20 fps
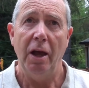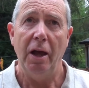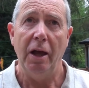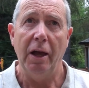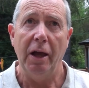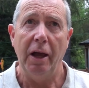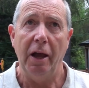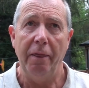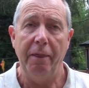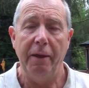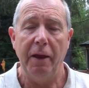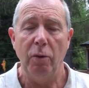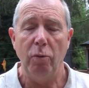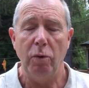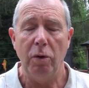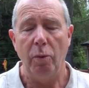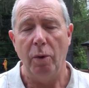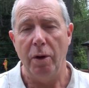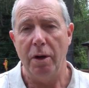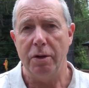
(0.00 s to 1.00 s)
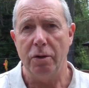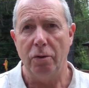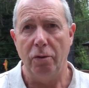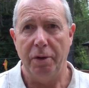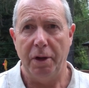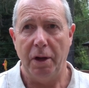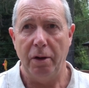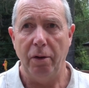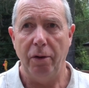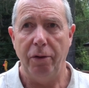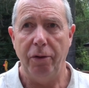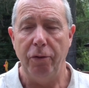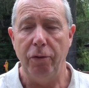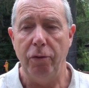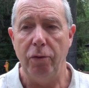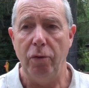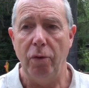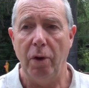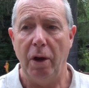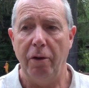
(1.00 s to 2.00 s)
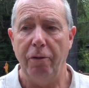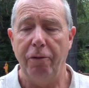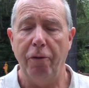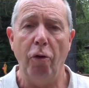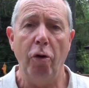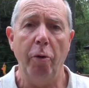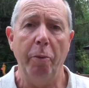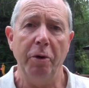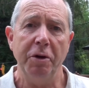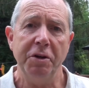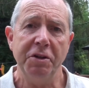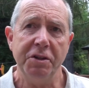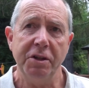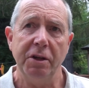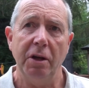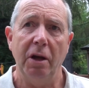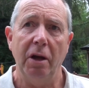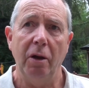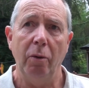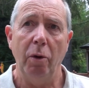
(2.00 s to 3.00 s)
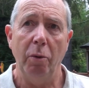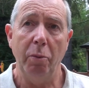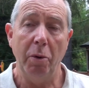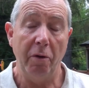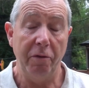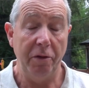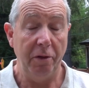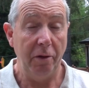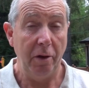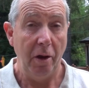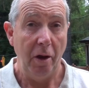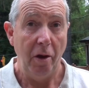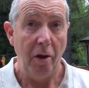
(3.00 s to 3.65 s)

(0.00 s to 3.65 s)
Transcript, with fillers: and then we went on down through uh, where we have the